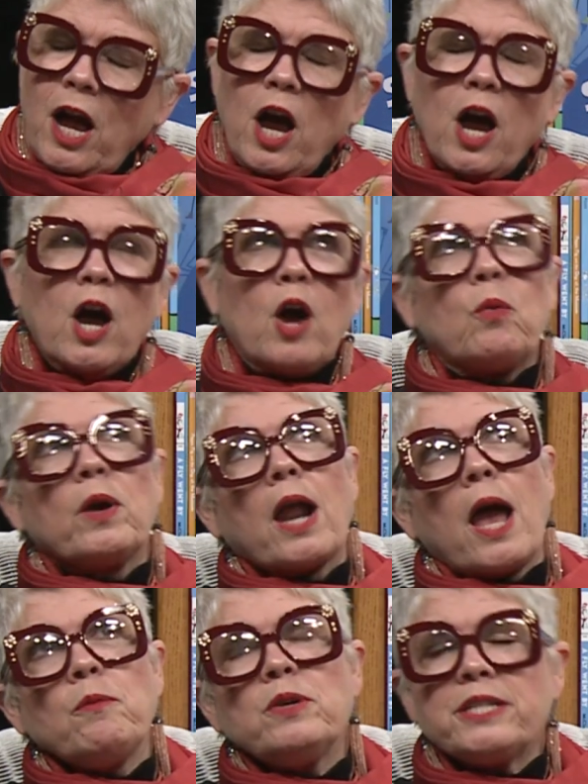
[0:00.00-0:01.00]
When
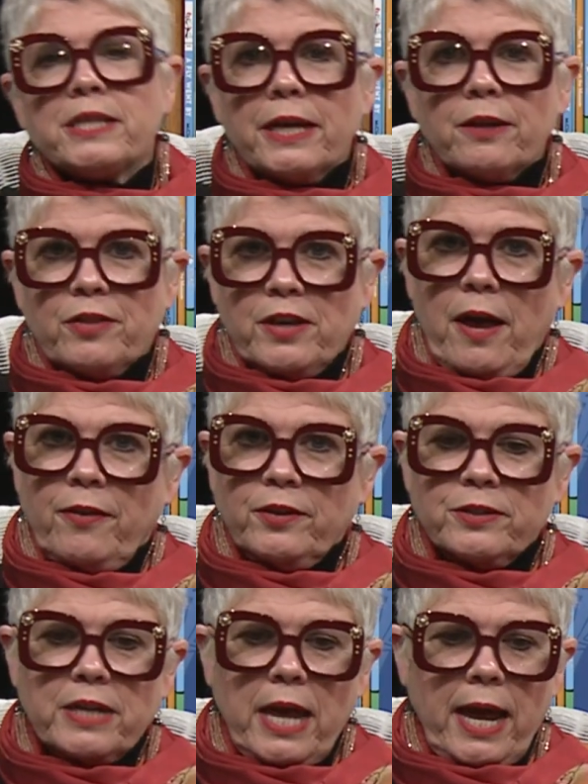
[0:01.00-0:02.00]
I was there the other
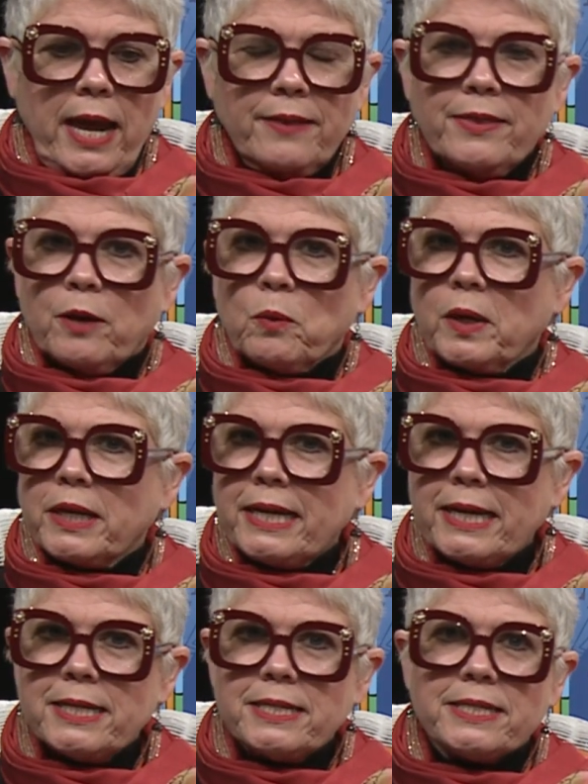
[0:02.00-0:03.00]
day, there were
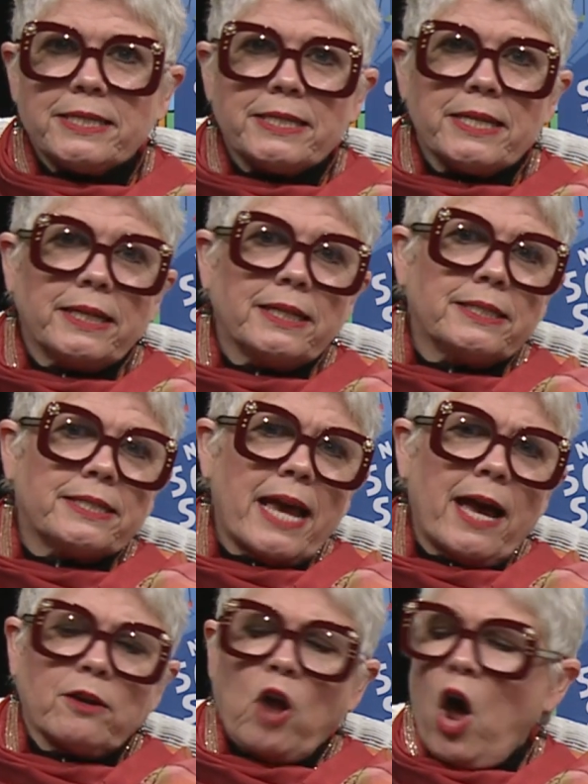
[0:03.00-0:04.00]
kids sitting
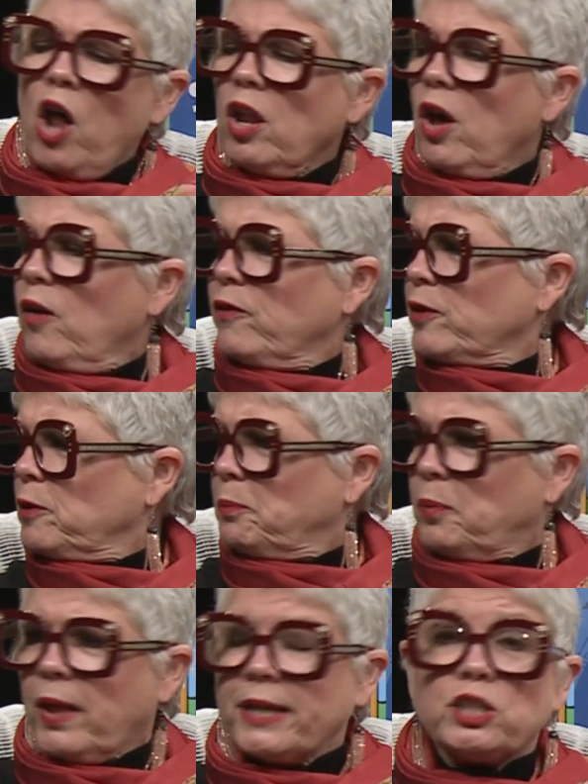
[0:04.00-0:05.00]
down all over the
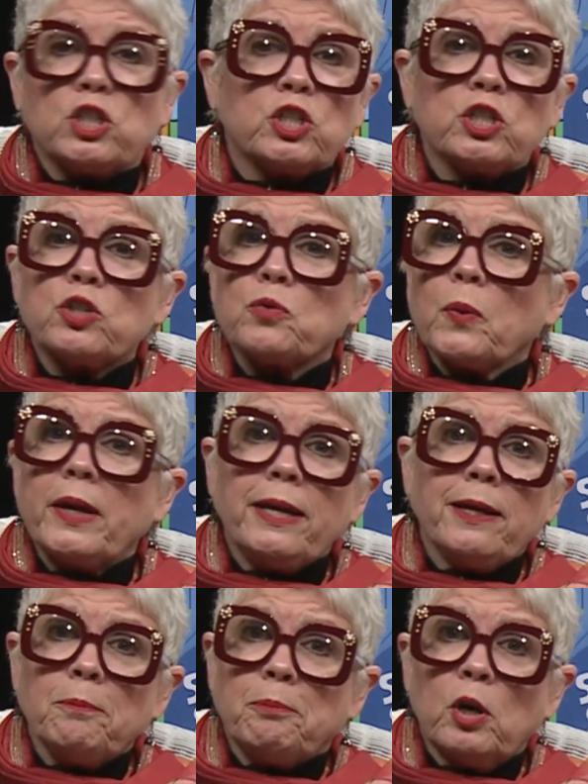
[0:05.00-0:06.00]
place just
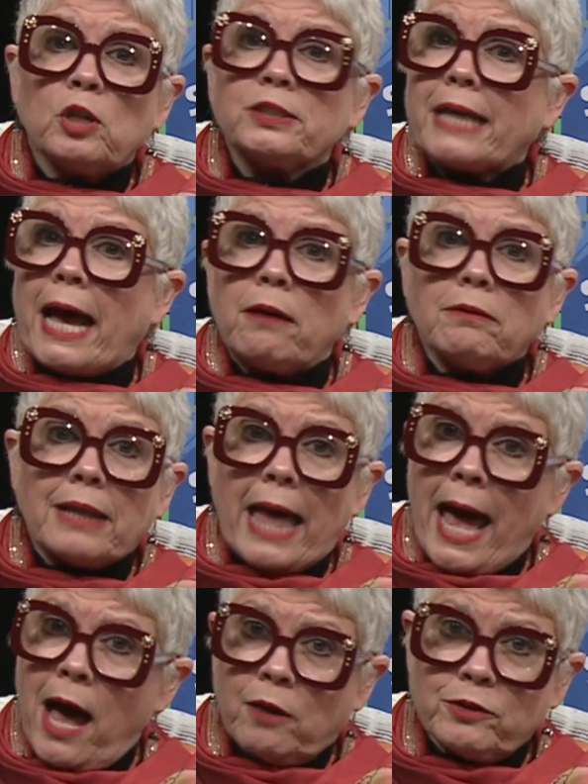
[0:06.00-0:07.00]
reading books out
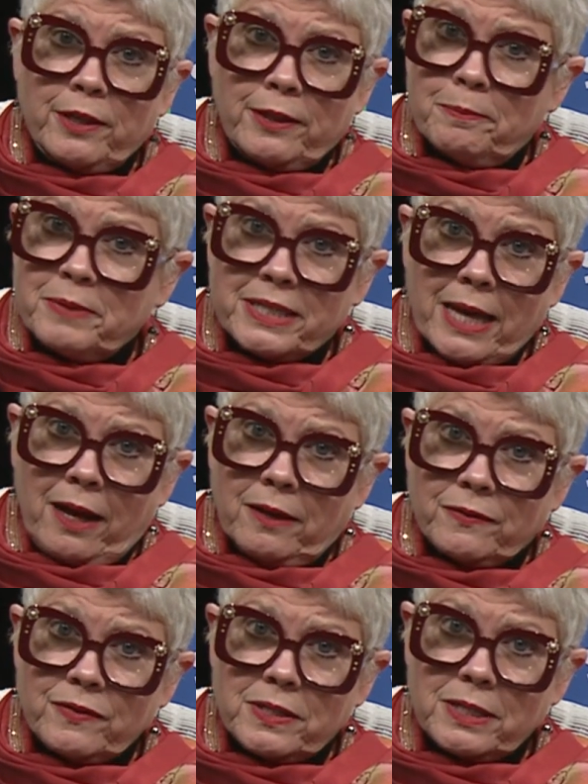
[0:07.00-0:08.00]
loud to
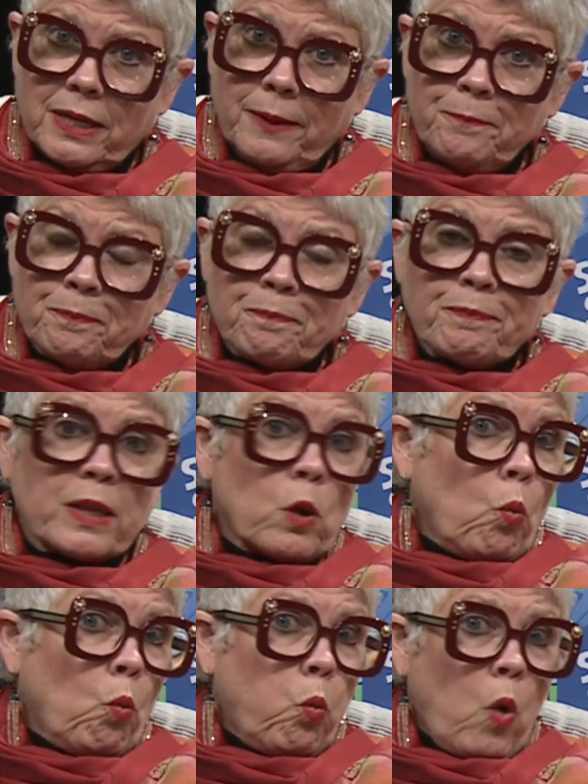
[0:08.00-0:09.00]
themselves.
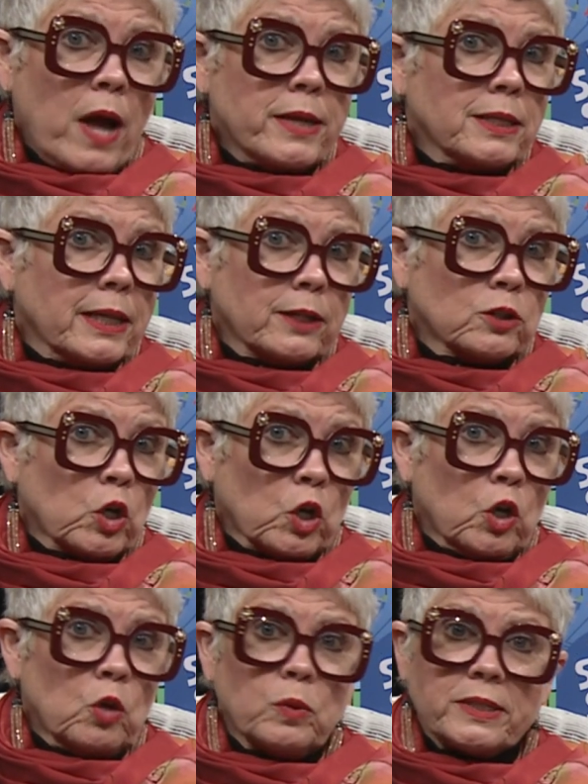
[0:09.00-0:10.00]
One little
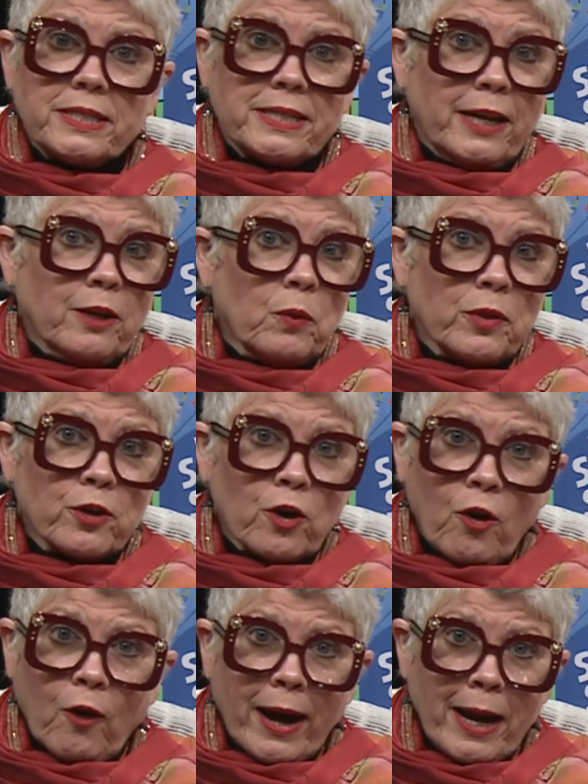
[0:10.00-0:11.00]
girl was sitting with her
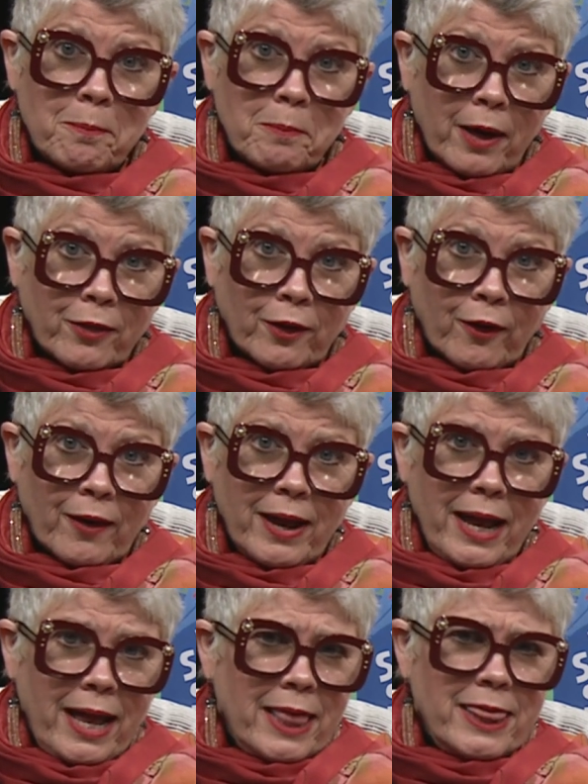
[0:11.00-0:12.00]
grandmother,
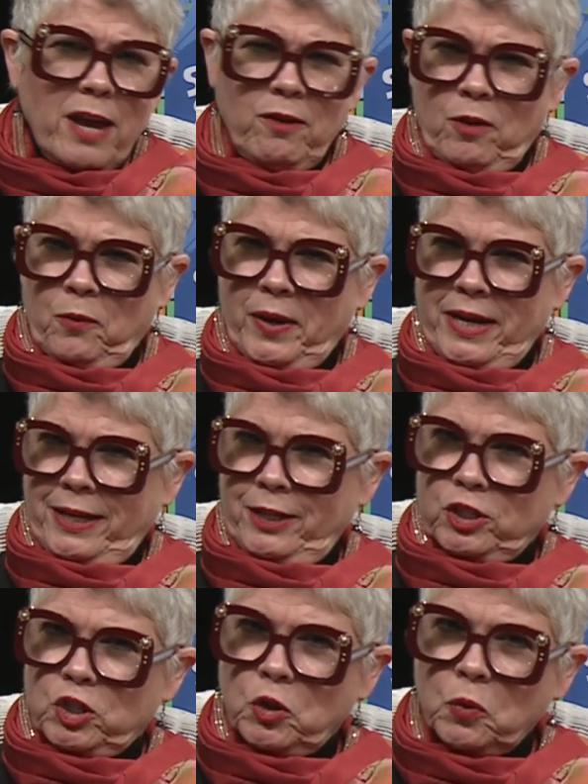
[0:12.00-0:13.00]
and they were reading a
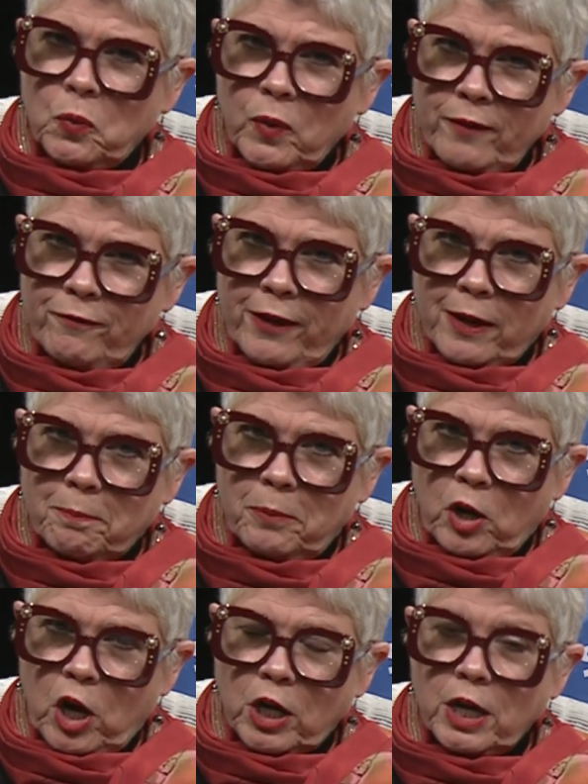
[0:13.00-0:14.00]
terrific
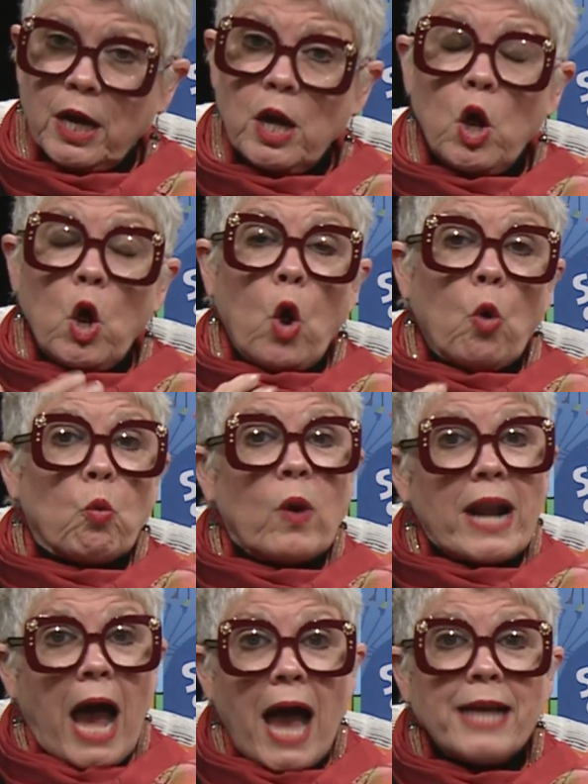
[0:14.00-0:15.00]
book.
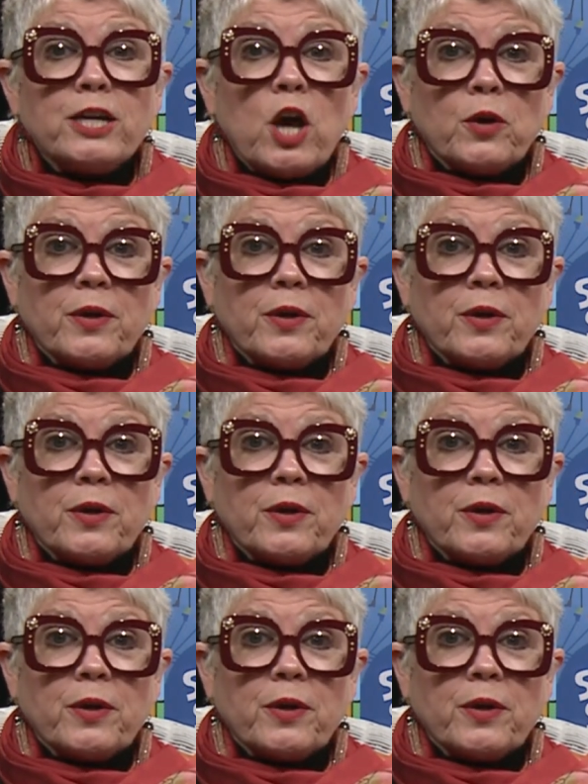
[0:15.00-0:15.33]
When I go to